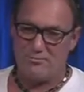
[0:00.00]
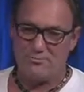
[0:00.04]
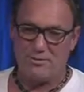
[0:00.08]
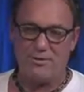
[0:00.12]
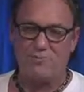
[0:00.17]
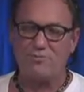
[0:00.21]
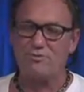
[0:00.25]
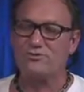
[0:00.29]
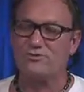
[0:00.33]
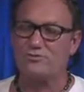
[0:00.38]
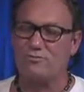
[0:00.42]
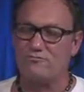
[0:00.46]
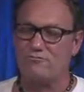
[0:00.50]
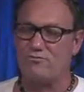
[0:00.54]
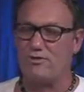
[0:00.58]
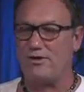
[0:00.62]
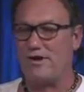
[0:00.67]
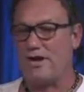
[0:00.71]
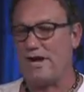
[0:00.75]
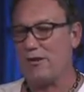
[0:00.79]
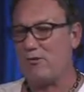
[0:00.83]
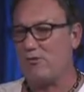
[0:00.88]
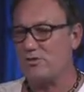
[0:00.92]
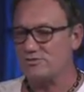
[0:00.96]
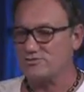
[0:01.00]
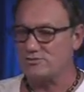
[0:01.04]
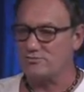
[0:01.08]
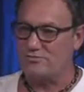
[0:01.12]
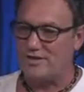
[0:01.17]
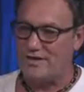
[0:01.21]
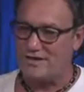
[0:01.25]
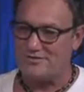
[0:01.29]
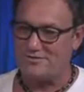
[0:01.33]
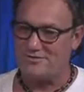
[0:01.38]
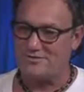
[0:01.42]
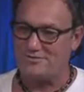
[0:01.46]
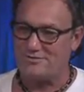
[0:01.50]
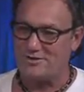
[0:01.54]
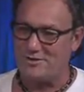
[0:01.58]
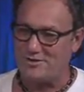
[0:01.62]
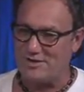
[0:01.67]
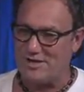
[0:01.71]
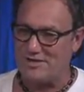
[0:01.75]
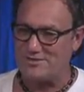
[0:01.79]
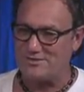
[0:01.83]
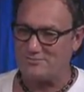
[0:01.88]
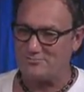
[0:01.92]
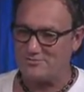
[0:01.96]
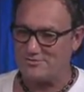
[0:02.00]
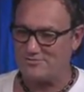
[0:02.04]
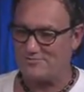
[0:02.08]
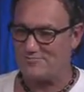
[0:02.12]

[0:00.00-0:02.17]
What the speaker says: but it was so fun. I also like the Classic Music